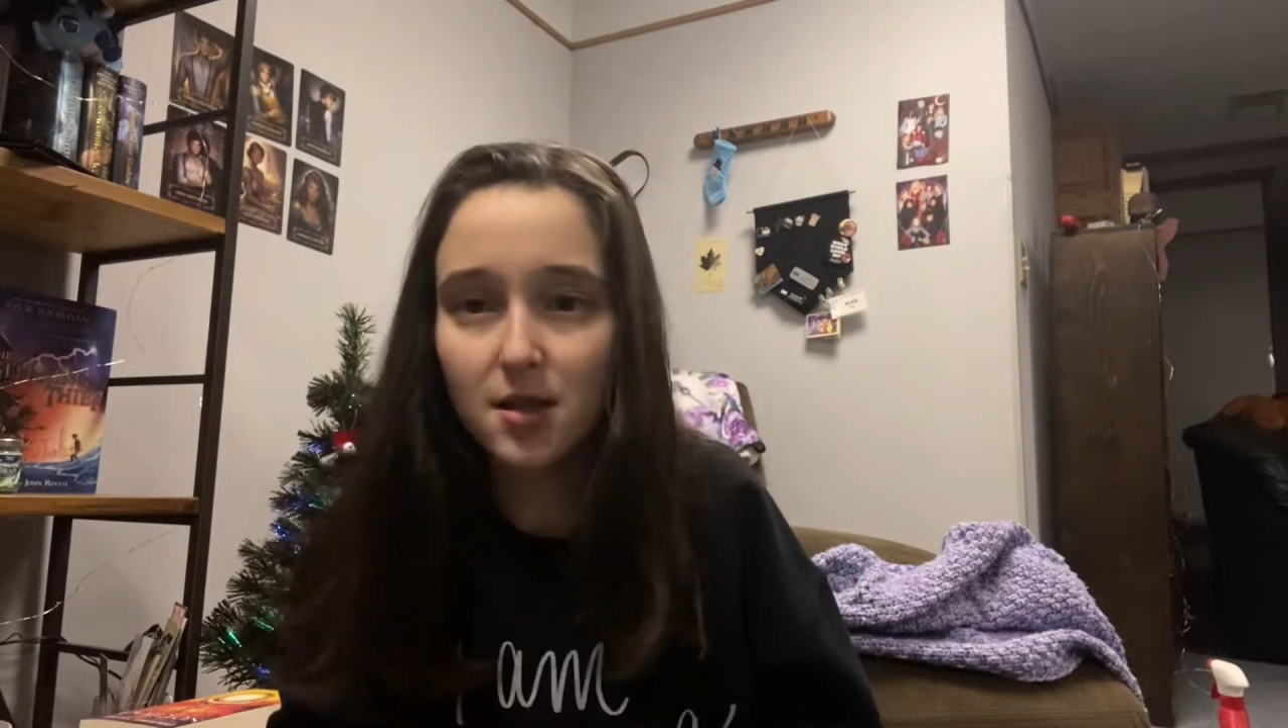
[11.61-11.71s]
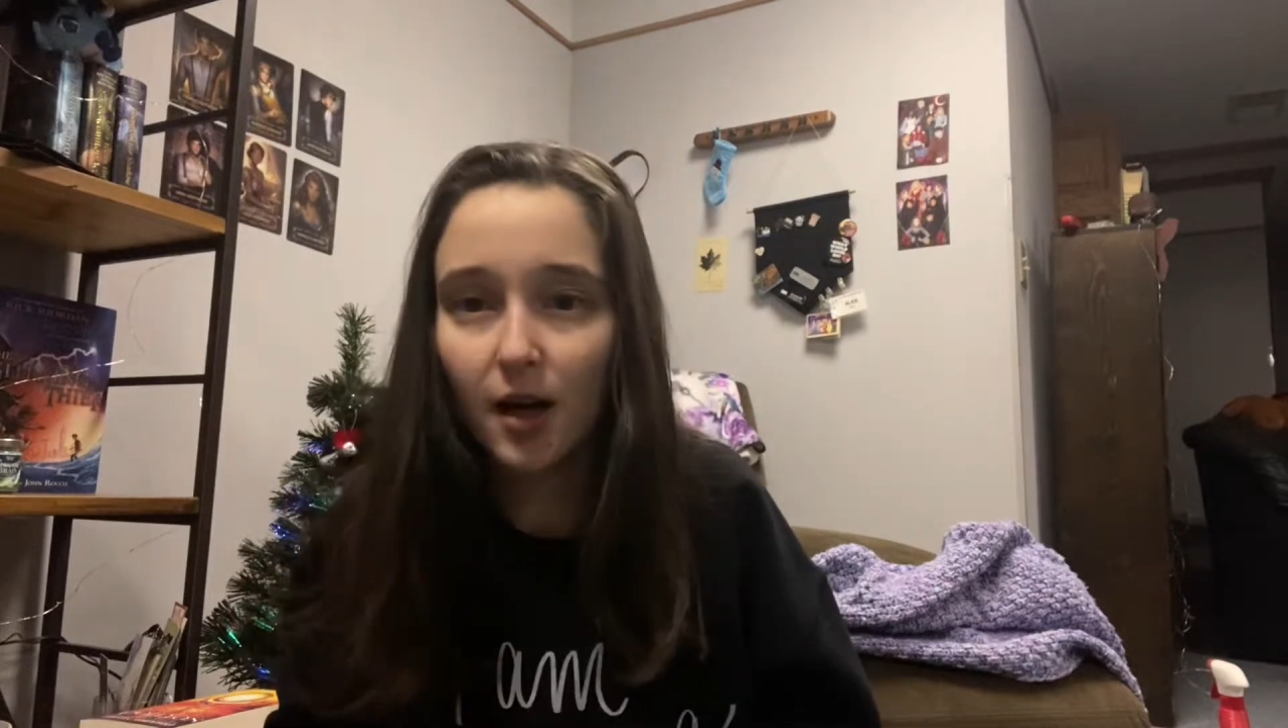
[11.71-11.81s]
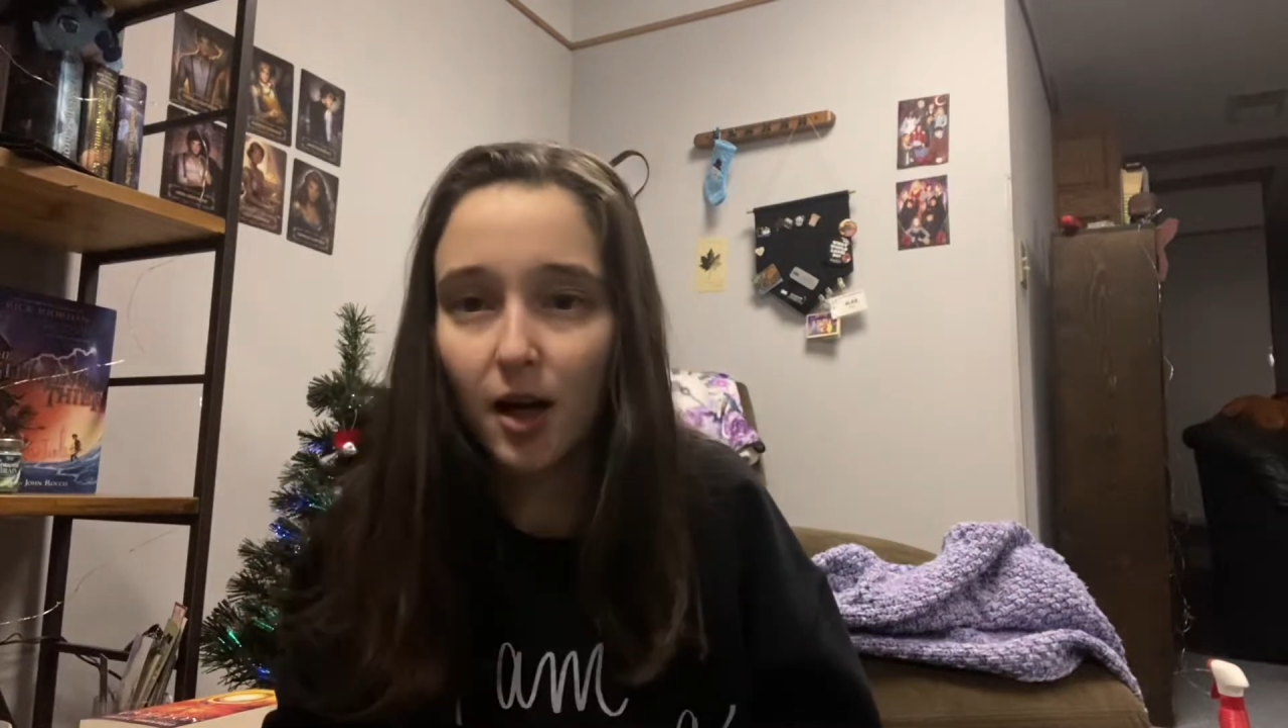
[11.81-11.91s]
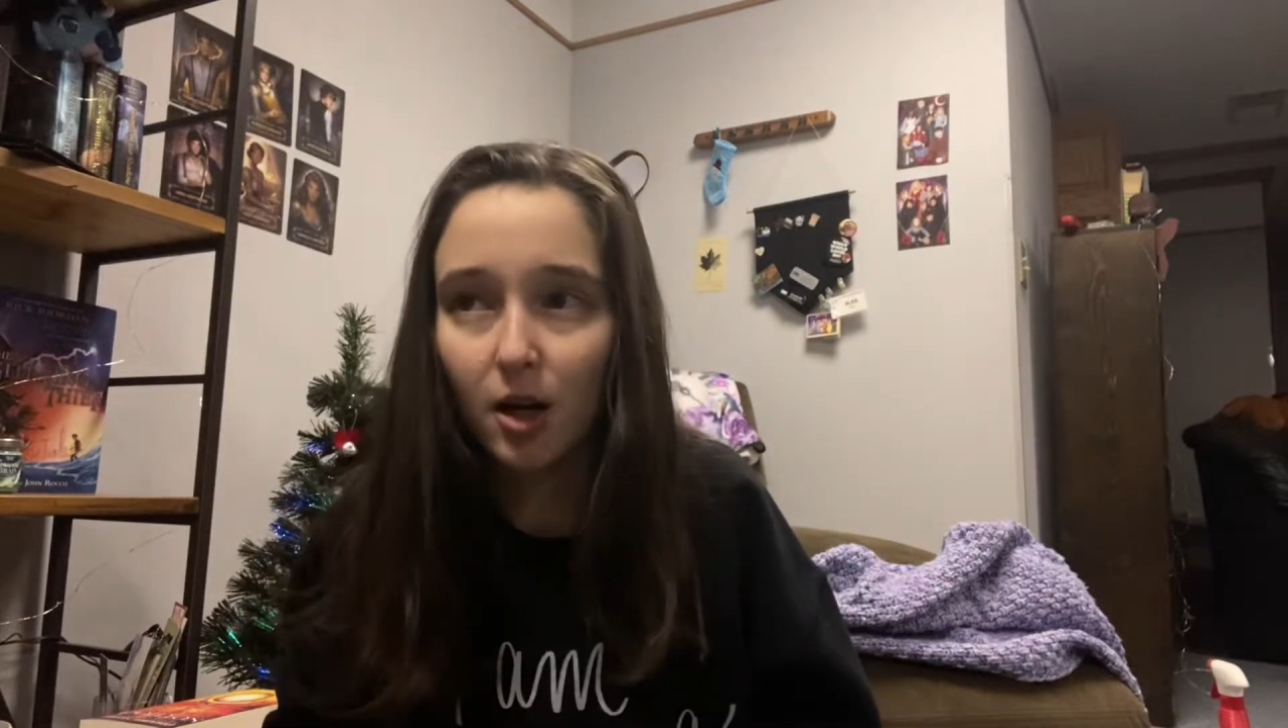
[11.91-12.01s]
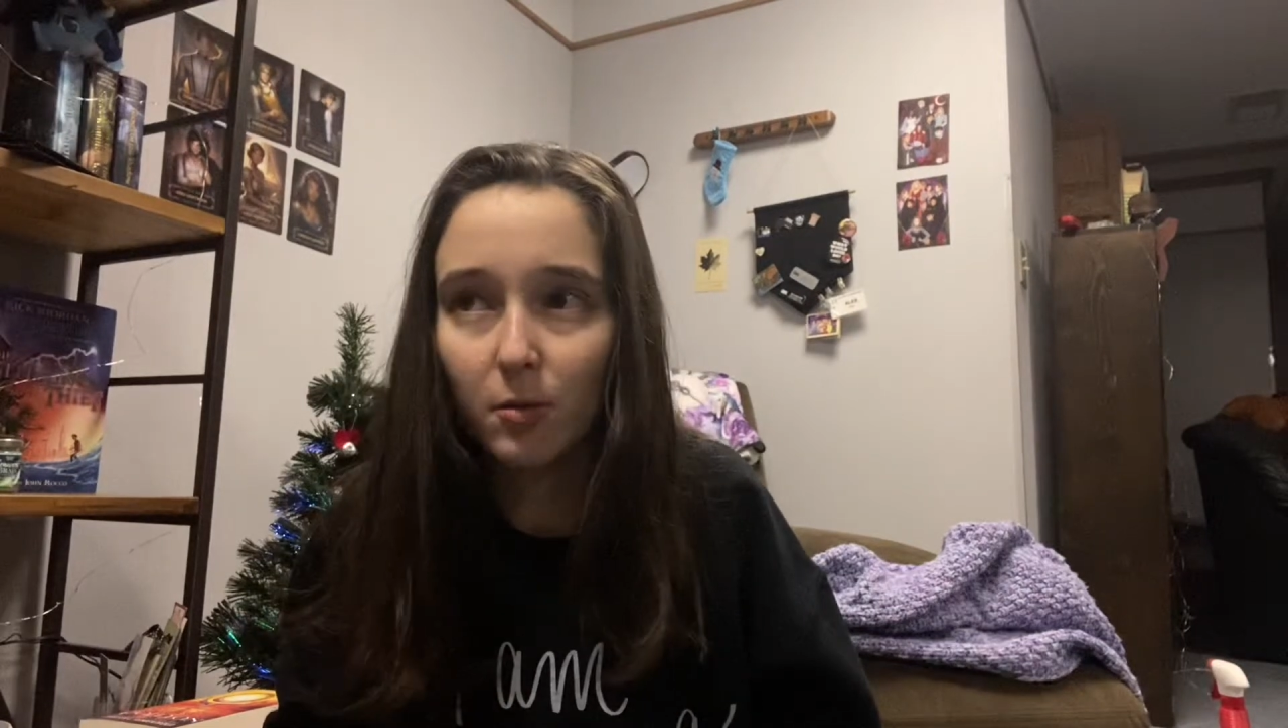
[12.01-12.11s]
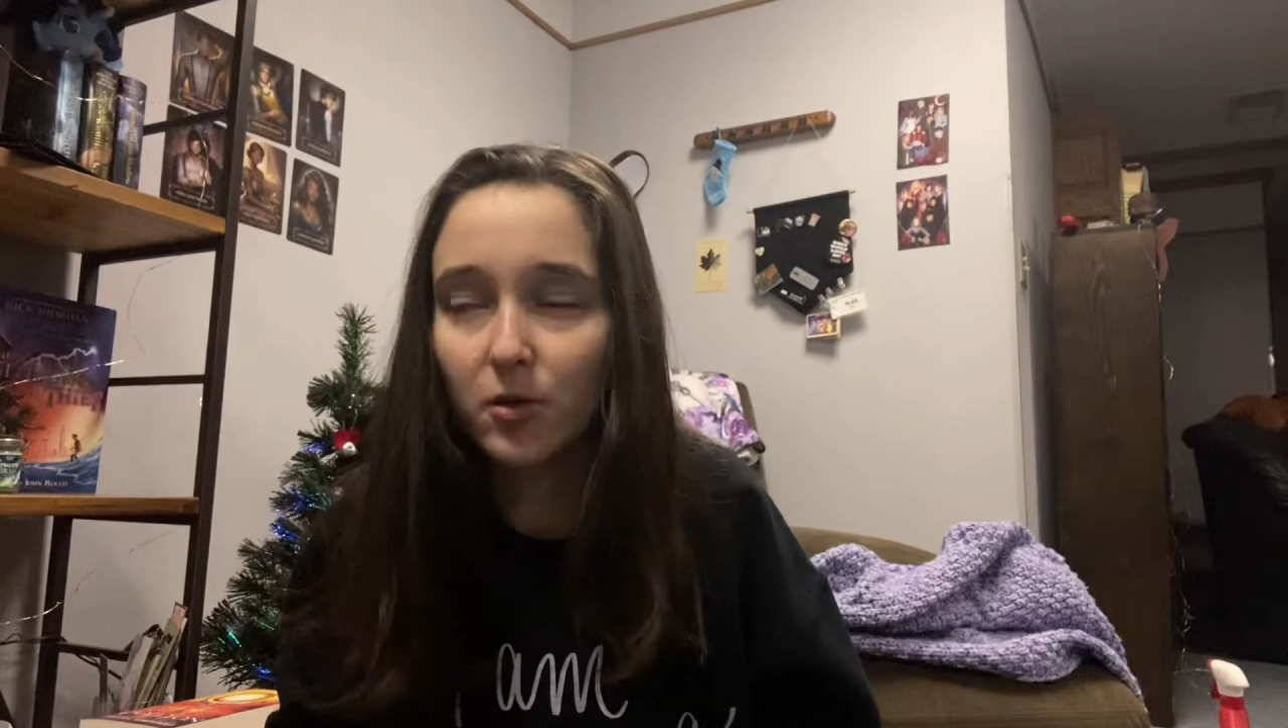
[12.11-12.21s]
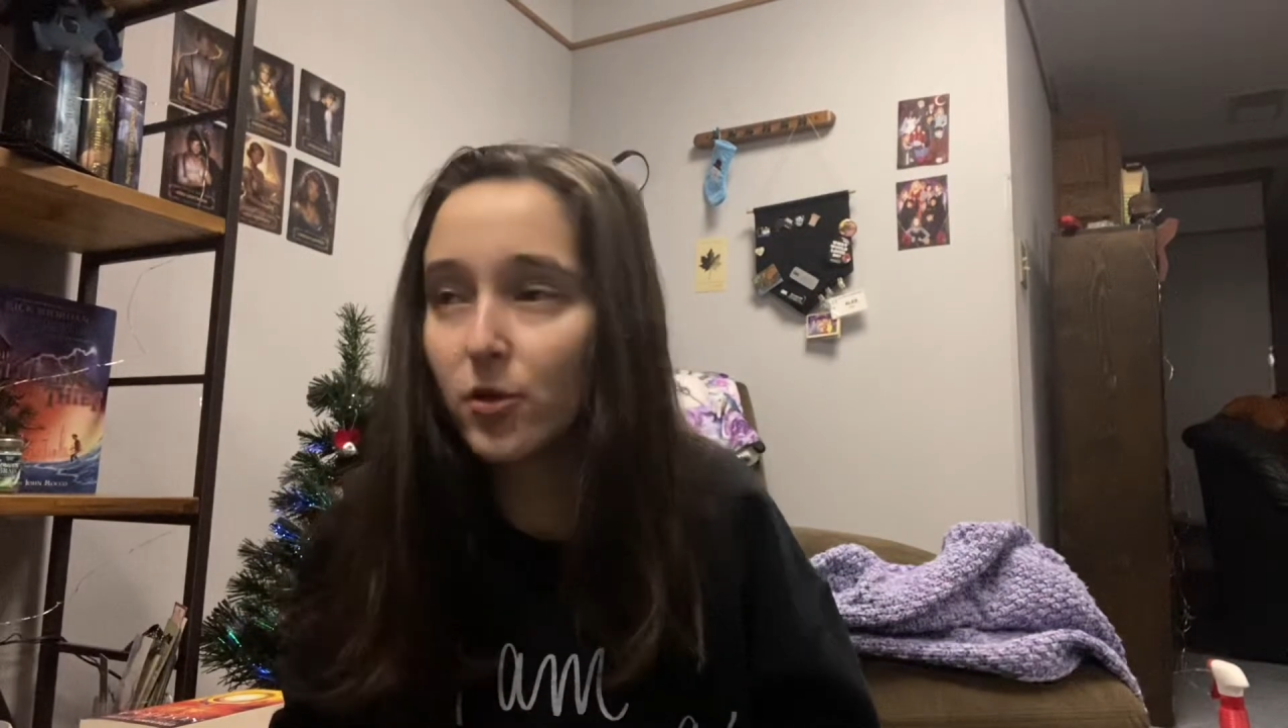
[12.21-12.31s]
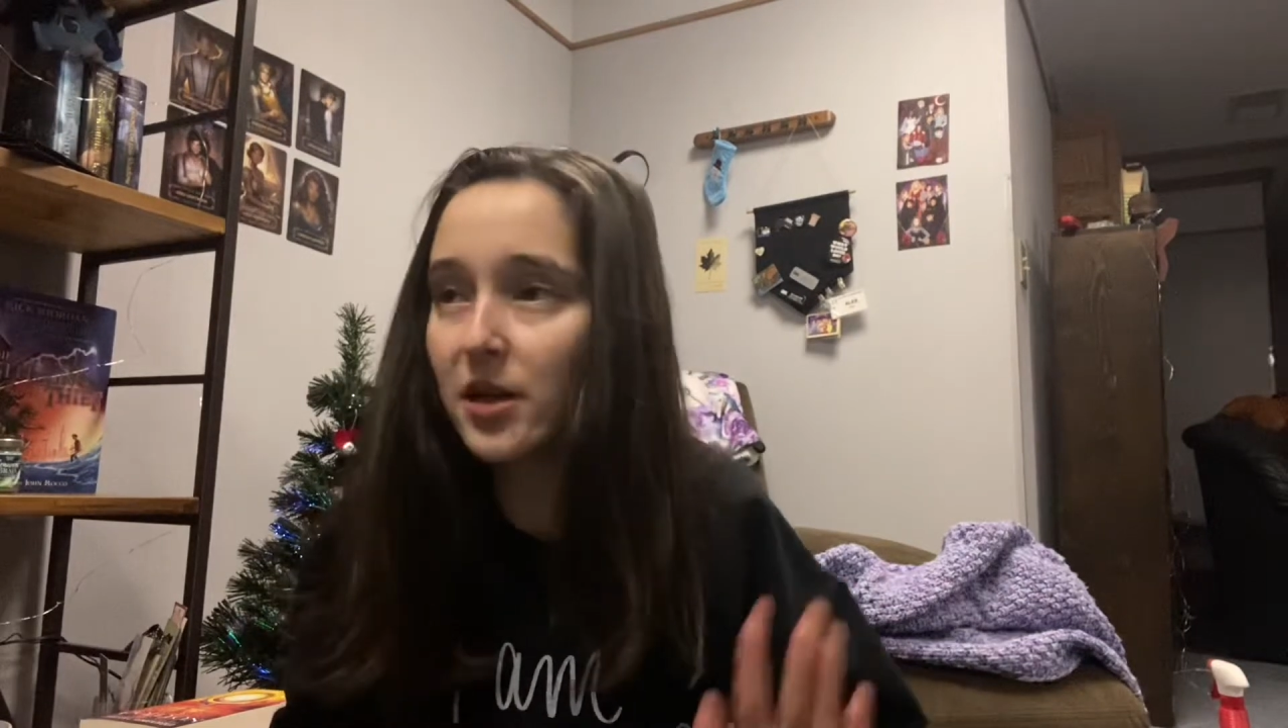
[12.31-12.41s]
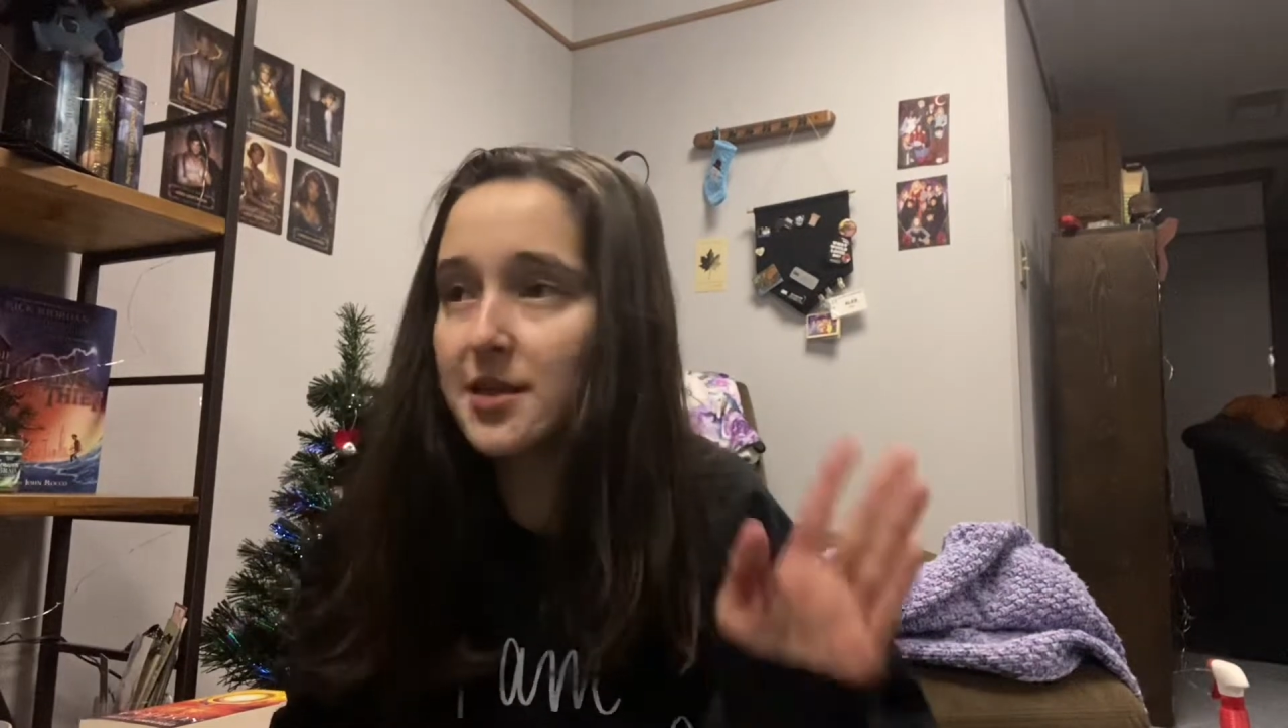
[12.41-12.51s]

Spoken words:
a few days